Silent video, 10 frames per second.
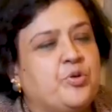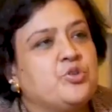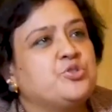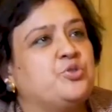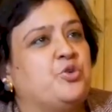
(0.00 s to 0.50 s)

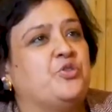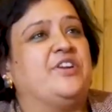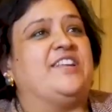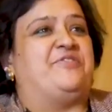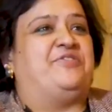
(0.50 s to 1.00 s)

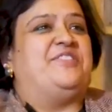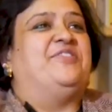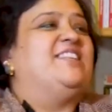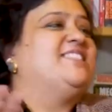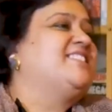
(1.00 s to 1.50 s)
post-COVID,
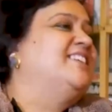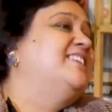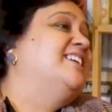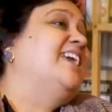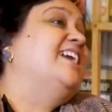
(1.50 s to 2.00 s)
everyone's
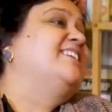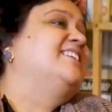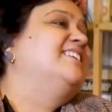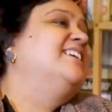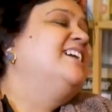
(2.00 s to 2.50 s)
turned a writer.
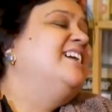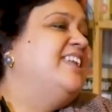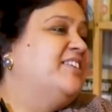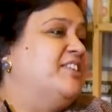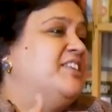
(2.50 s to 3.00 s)
Writing.
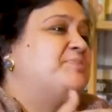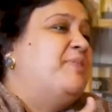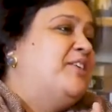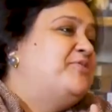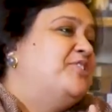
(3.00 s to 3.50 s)
Like everyone's when the
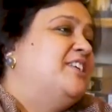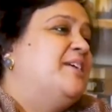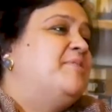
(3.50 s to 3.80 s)
smartphone writing. Came,